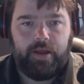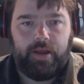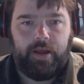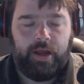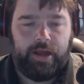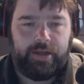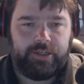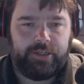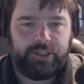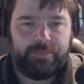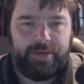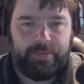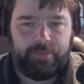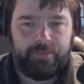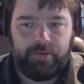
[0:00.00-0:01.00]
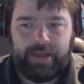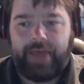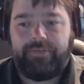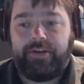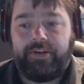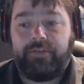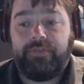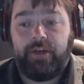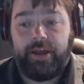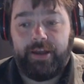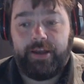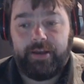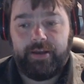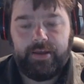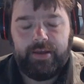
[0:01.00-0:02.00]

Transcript: Uh, just people having fun.